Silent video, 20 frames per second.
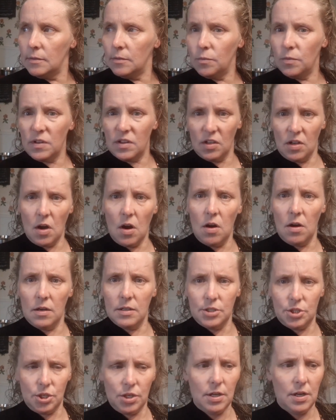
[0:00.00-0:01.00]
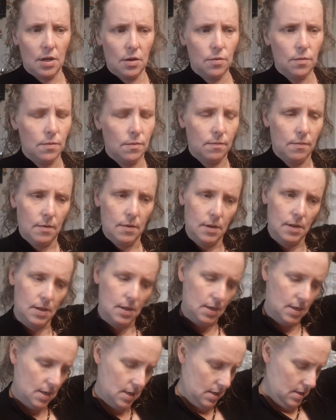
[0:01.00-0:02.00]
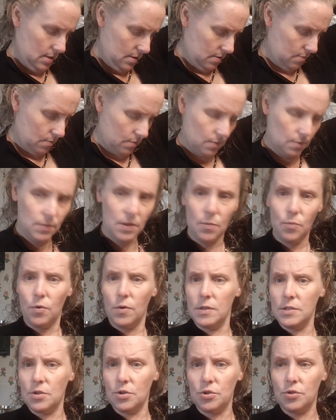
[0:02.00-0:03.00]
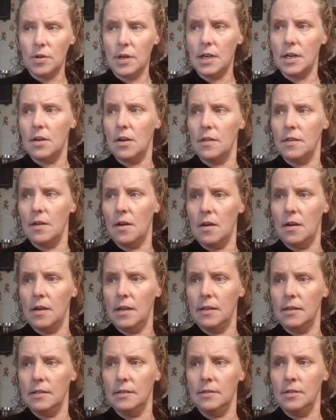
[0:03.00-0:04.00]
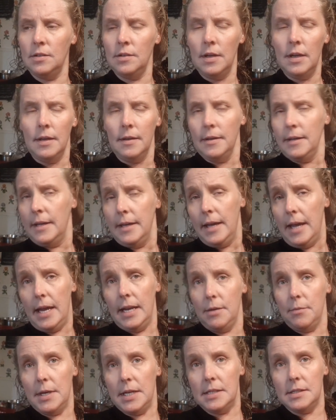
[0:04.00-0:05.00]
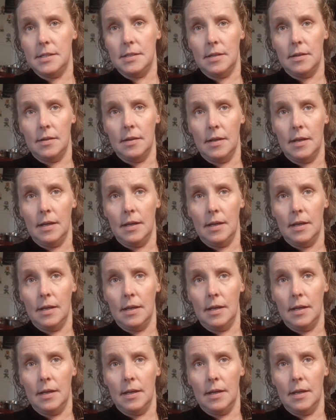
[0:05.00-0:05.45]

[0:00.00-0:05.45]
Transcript: With the conch, you know? And the boys are stranded on the island. Anyways,